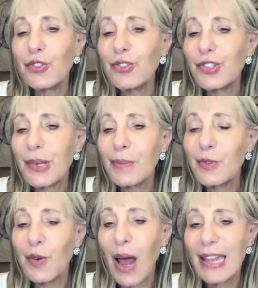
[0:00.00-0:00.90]
do
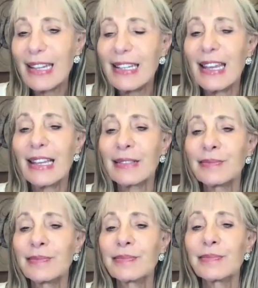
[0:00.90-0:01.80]
some
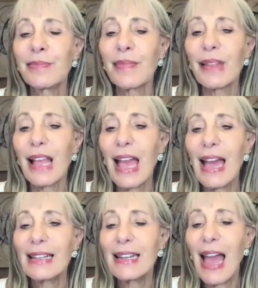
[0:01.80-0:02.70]
writing
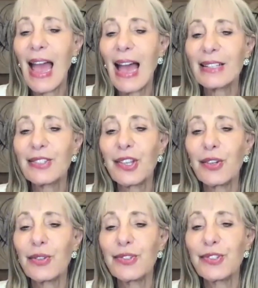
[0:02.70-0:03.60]
and
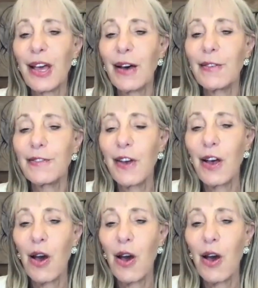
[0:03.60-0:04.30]
ask yourself,